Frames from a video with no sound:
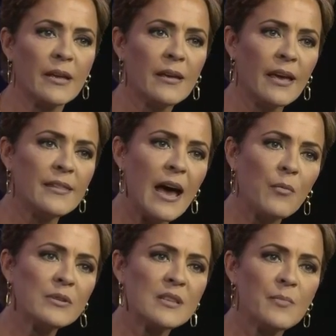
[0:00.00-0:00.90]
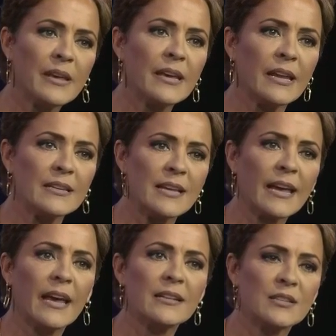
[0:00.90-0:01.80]
And that was the beginning,
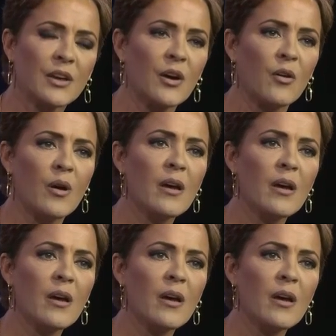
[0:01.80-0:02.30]
decades ago,